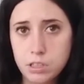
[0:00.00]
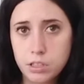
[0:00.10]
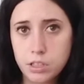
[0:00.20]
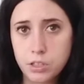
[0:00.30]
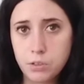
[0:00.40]

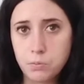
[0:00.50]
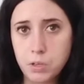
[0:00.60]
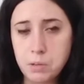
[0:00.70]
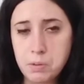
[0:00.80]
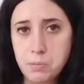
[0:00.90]
you know,
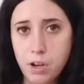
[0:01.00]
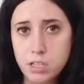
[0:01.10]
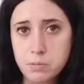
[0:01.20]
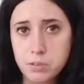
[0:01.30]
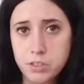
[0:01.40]
would it be
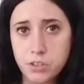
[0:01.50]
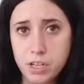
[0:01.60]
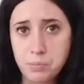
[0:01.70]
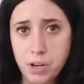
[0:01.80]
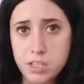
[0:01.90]
possible to try
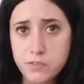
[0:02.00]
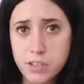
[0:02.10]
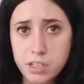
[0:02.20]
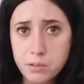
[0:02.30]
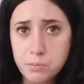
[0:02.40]
to
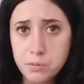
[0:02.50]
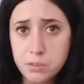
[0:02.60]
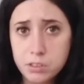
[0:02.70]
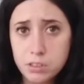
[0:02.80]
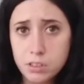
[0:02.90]
breastfeed him?
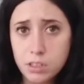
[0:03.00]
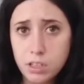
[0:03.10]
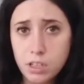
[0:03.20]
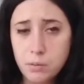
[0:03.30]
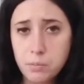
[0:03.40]

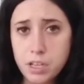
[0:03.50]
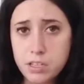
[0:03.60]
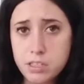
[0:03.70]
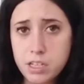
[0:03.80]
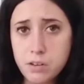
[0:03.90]

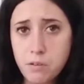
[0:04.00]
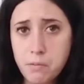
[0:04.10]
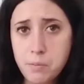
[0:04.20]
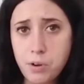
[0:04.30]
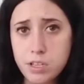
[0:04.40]
Because they didn't want
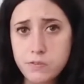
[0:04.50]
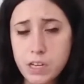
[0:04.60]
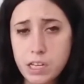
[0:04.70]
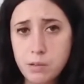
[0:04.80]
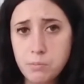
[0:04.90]
me
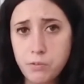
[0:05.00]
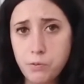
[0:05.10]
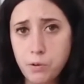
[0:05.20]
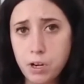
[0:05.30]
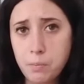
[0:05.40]
breastfeeding him
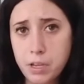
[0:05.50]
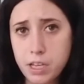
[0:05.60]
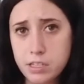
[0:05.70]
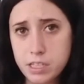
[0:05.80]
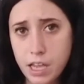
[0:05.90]
before
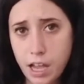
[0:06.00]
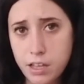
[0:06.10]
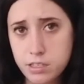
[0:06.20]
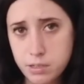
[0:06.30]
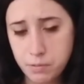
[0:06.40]
because he
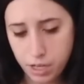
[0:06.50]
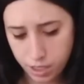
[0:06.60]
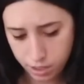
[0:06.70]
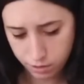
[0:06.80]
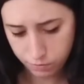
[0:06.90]
had some
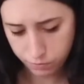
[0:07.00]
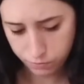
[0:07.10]
kind of